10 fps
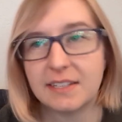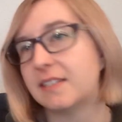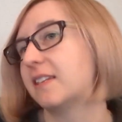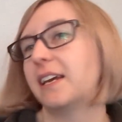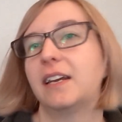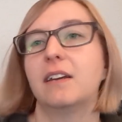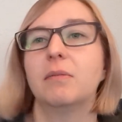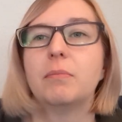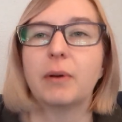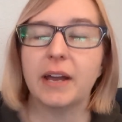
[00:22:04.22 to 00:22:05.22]
this thing,
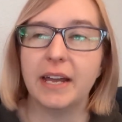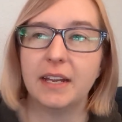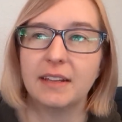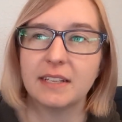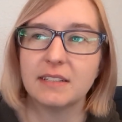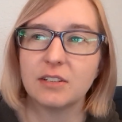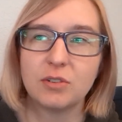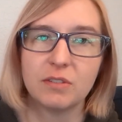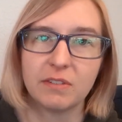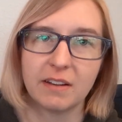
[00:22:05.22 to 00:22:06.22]
but that's not
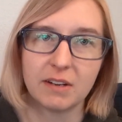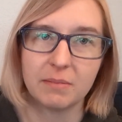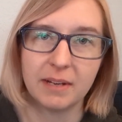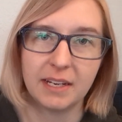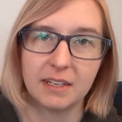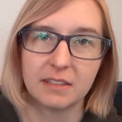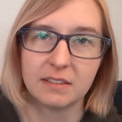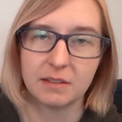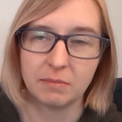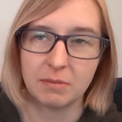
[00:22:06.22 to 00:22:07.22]
true for everybody, and
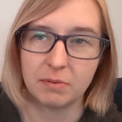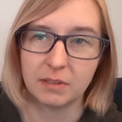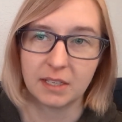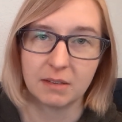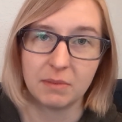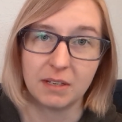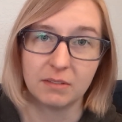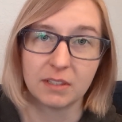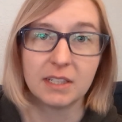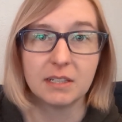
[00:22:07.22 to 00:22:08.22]
some people it can be
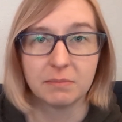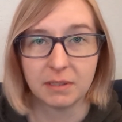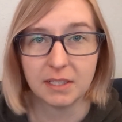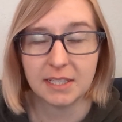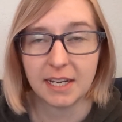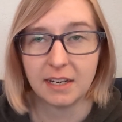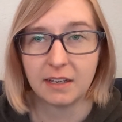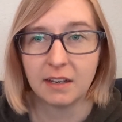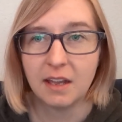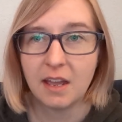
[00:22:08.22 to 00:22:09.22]
really debilitating.